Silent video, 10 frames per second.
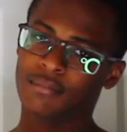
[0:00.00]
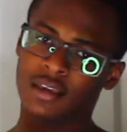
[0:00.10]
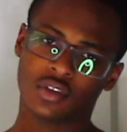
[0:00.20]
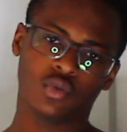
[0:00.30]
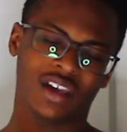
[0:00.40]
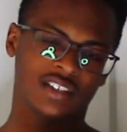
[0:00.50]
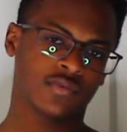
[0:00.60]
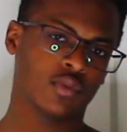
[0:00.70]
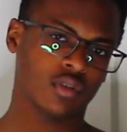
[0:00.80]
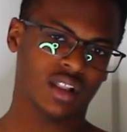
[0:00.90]
make you
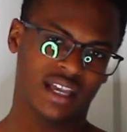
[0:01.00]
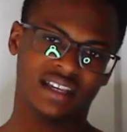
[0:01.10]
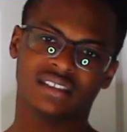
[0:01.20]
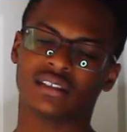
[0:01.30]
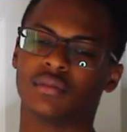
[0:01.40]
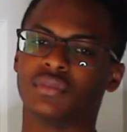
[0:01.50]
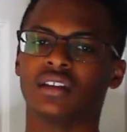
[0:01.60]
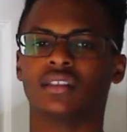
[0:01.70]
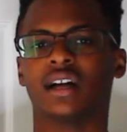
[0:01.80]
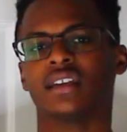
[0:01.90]
as full as
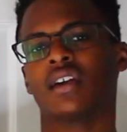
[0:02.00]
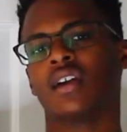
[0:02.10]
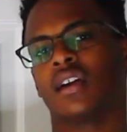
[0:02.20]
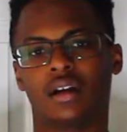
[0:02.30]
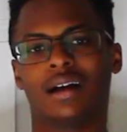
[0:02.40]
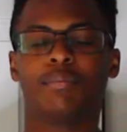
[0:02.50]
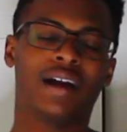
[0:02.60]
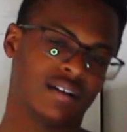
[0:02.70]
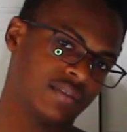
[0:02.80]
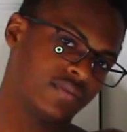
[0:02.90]
something like a
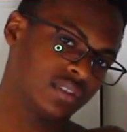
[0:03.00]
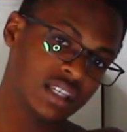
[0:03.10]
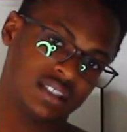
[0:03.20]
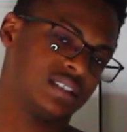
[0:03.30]
pound of lean